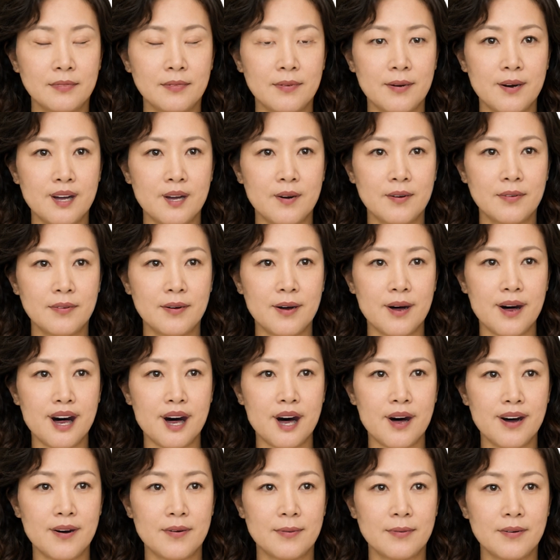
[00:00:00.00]
You point at
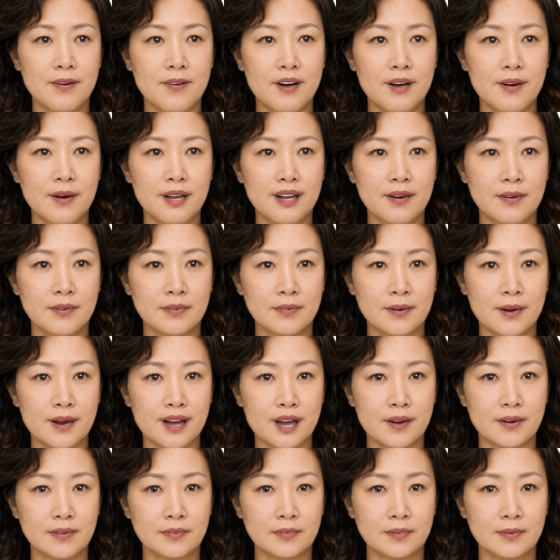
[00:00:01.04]
a name to find it,
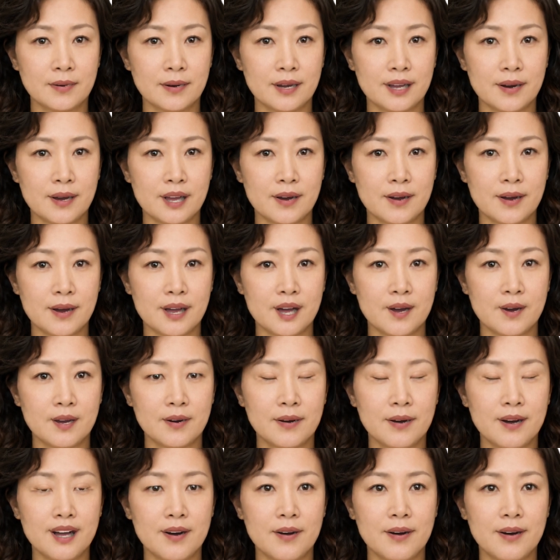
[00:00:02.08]
and narrow to just the
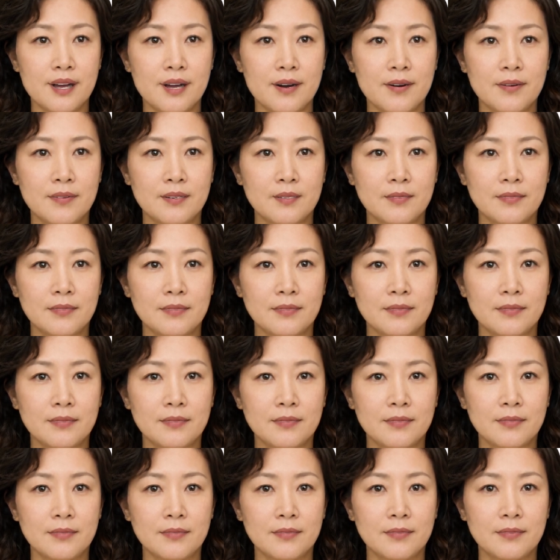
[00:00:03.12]
ones waiting on you.
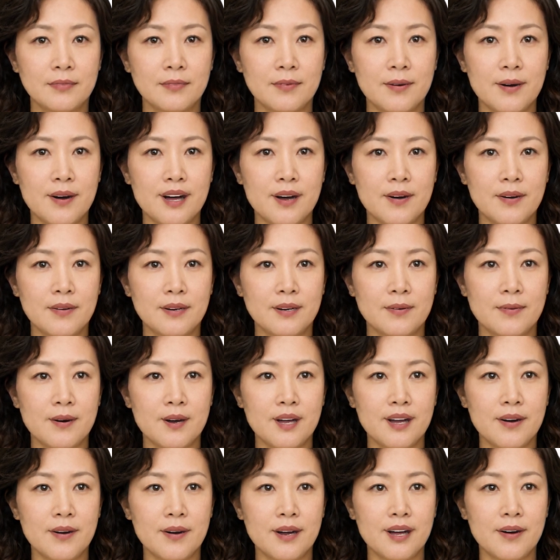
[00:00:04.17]
That's your
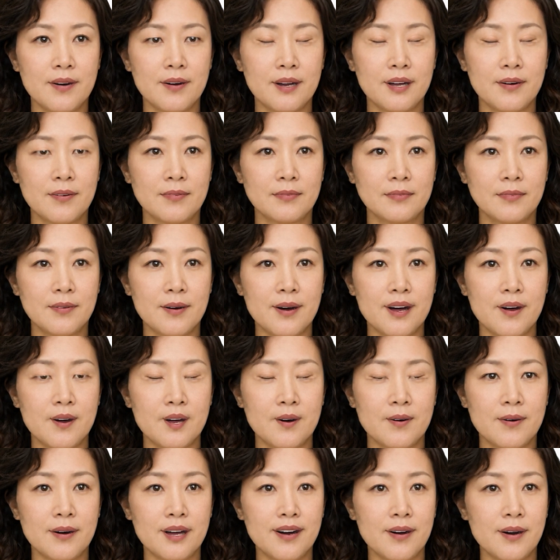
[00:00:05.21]
morning stand-up, and
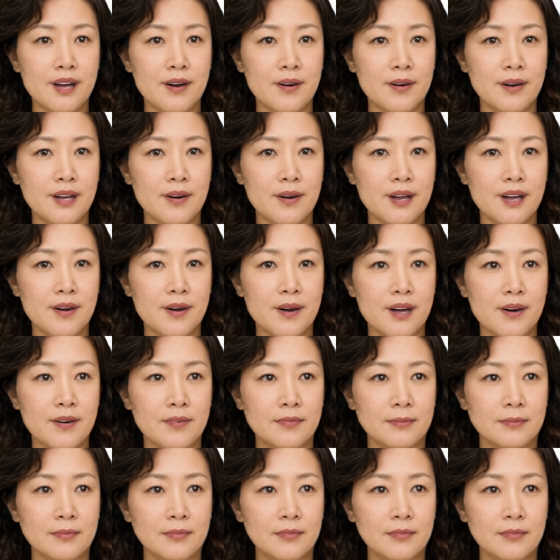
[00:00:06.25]
nobody had to stand up.